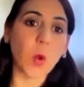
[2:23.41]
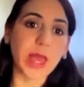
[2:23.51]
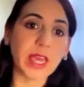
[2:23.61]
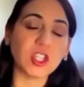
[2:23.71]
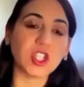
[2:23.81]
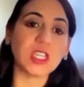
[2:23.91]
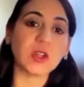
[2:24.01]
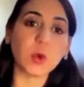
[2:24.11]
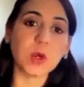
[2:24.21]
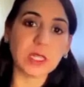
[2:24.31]
wage
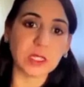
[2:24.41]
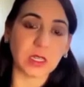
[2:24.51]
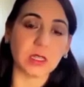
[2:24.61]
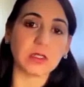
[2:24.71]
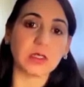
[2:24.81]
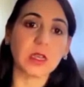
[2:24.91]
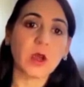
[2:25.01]
increases.